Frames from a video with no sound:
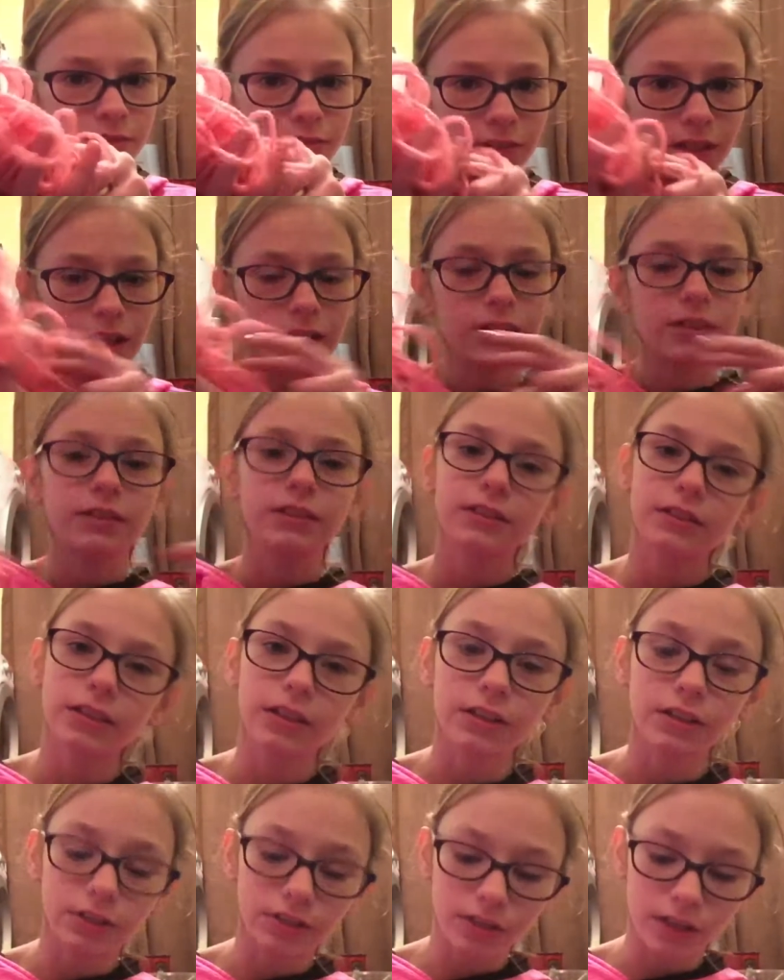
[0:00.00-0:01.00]
Now that's the
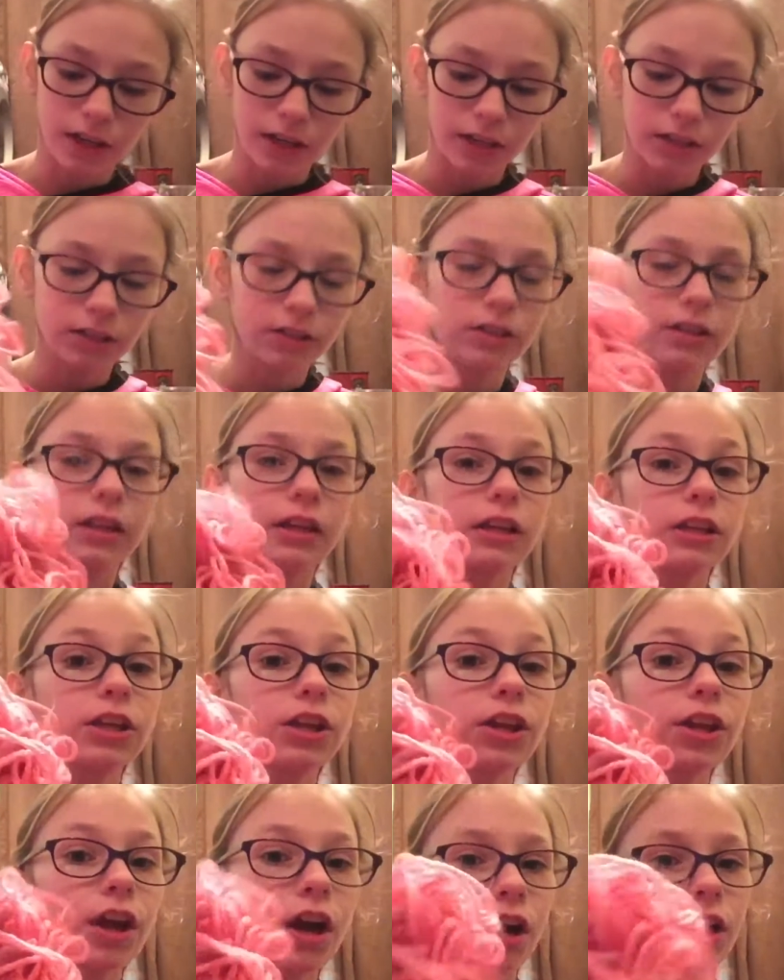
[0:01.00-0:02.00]
other thing. You
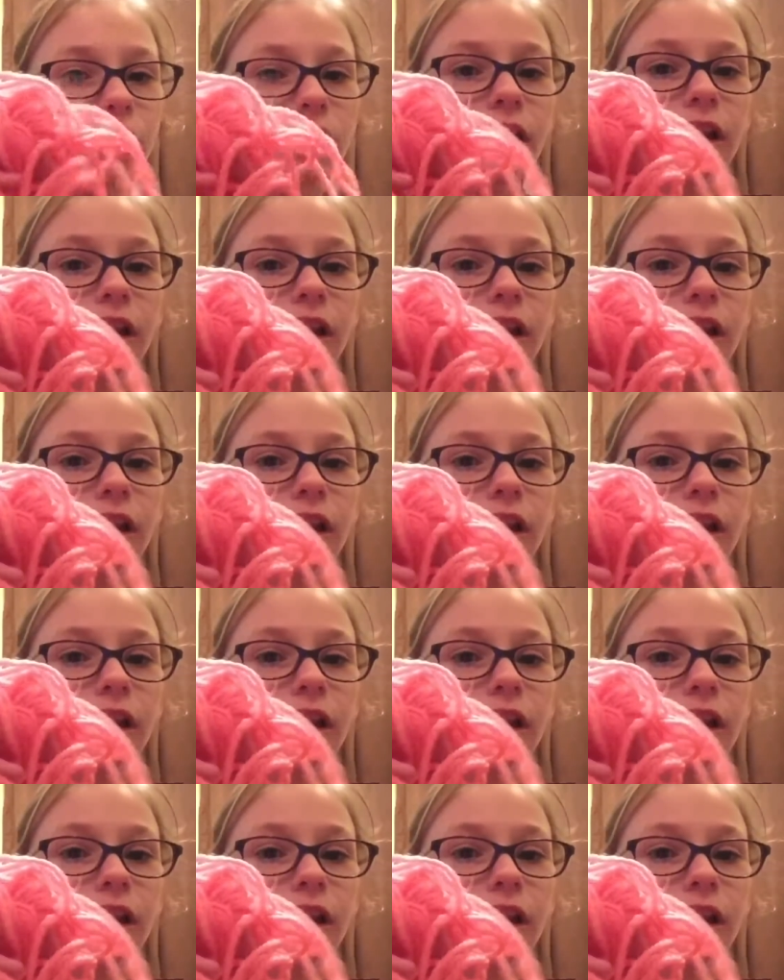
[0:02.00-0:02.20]
need yarn.